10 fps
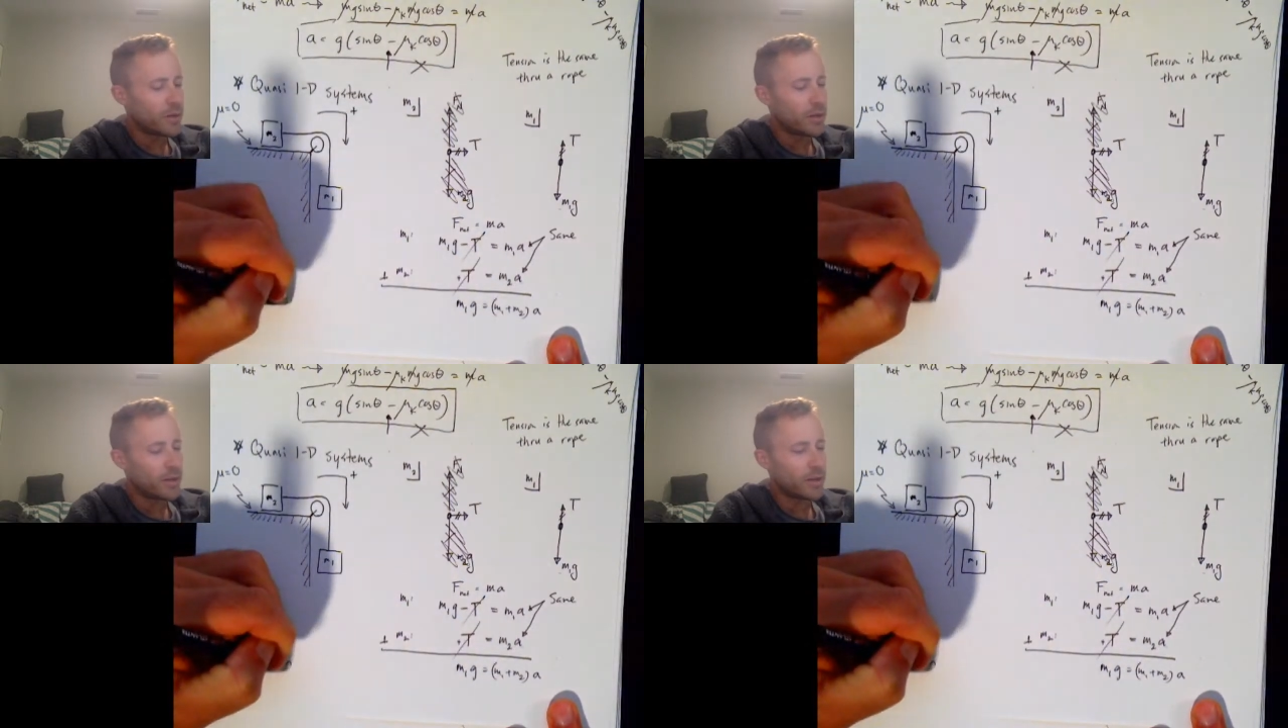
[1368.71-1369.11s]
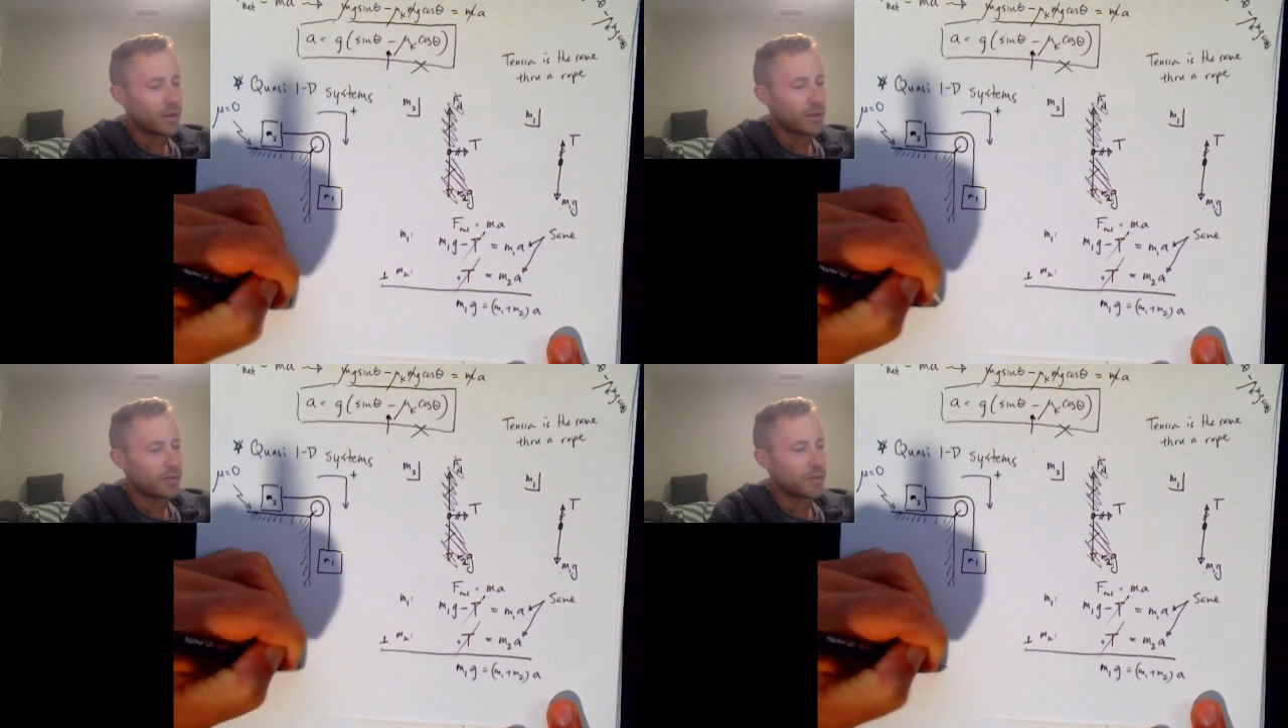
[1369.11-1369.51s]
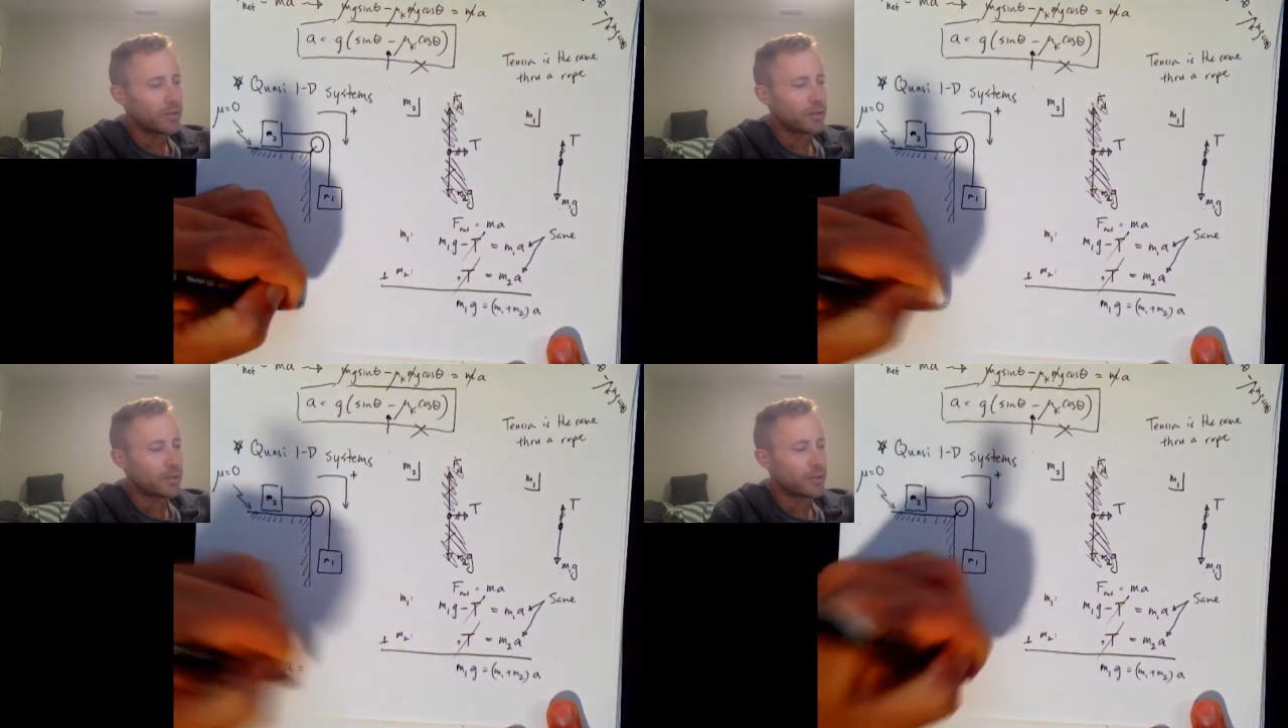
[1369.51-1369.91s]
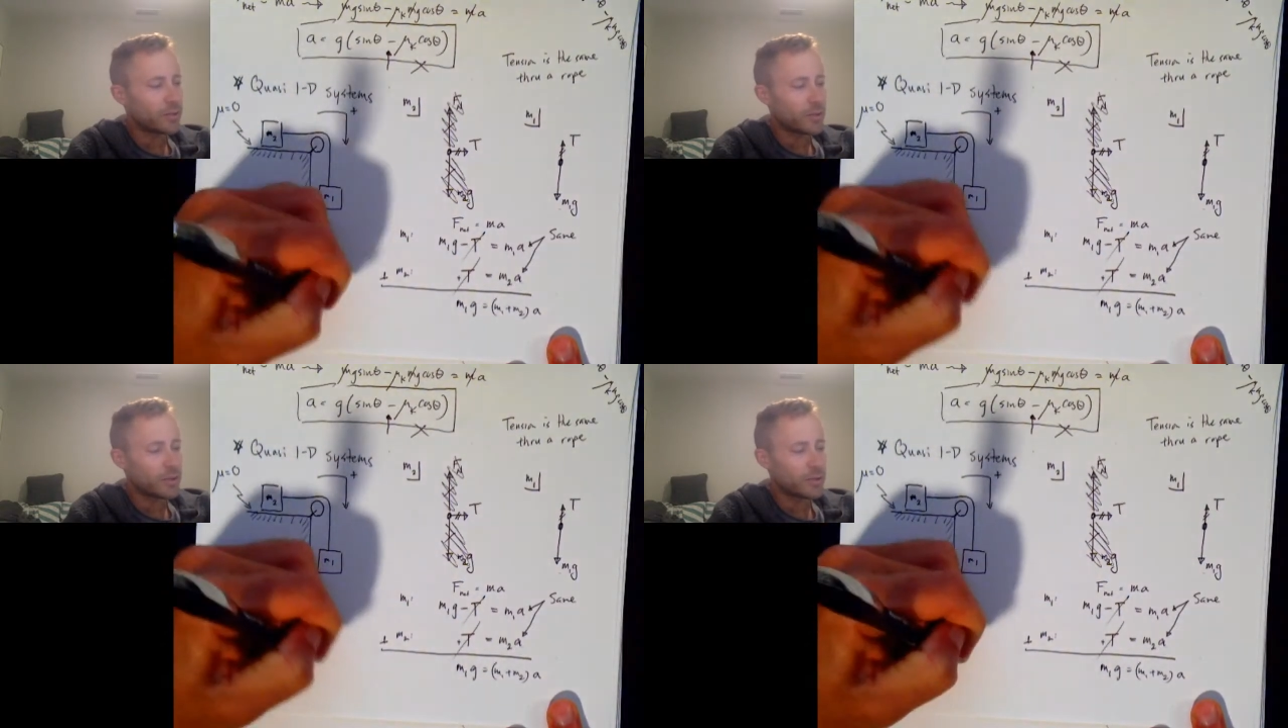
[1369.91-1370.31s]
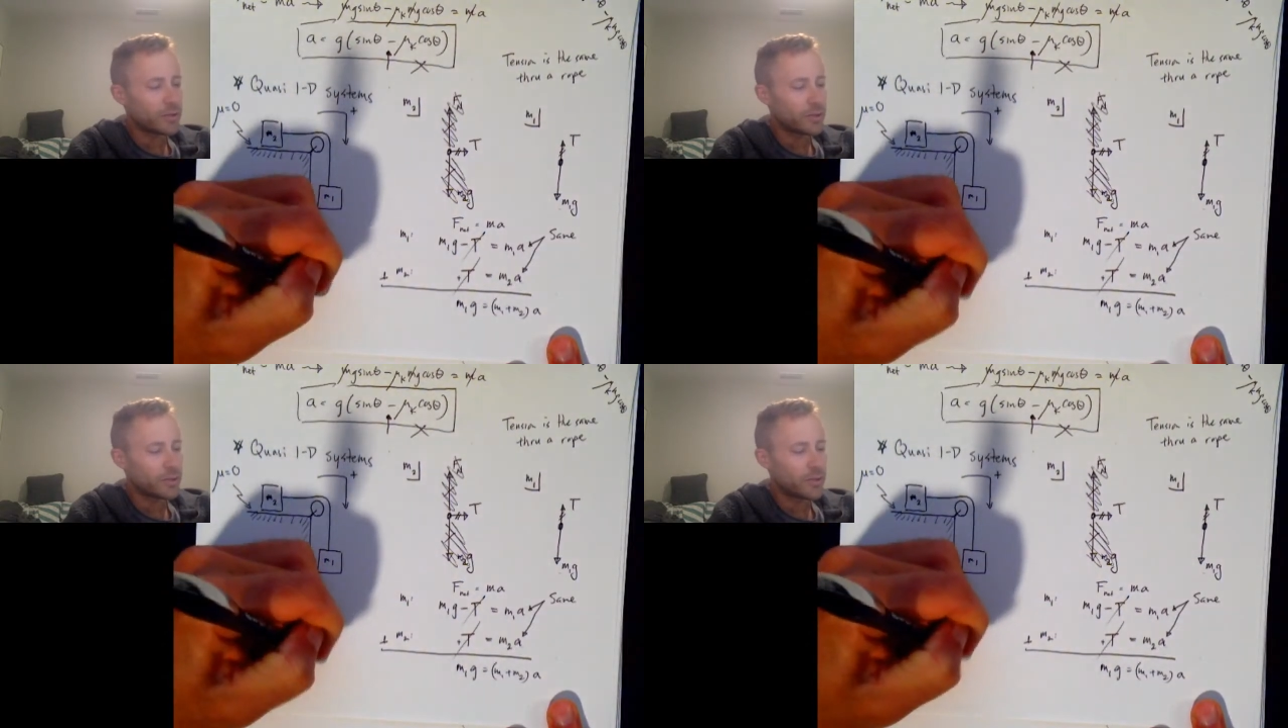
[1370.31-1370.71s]
and I get that the
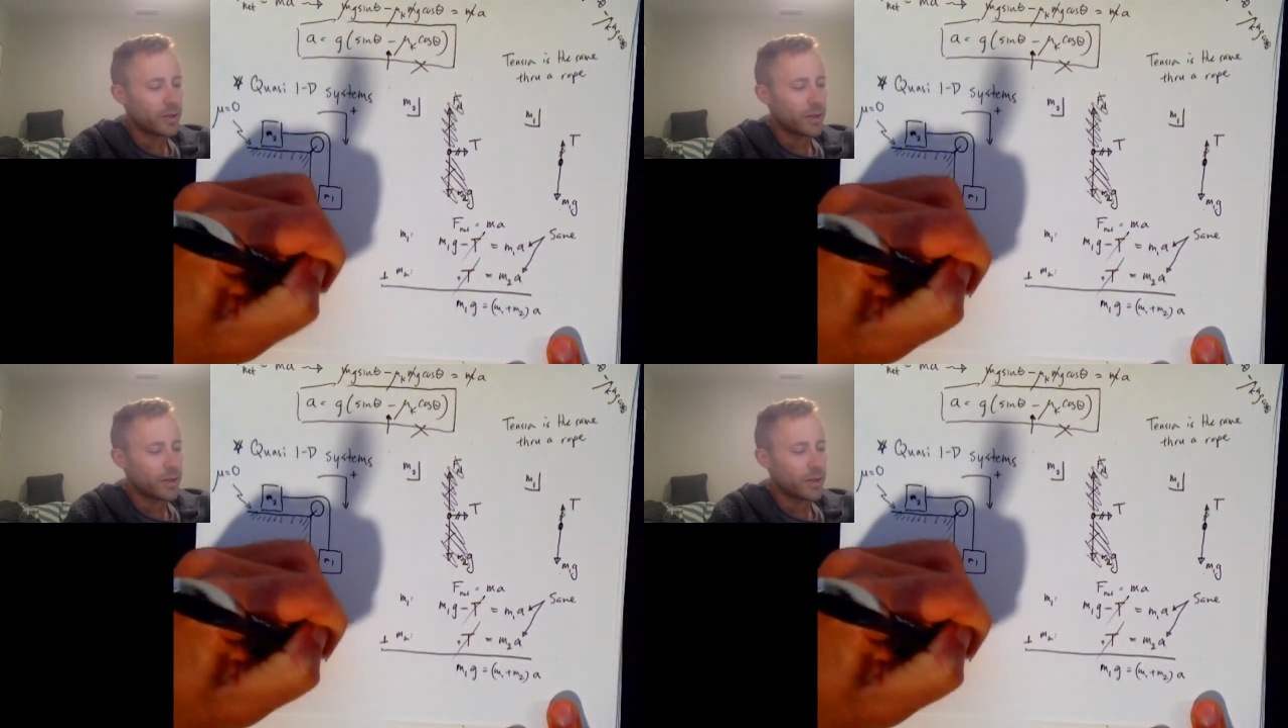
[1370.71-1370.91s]
acceleration is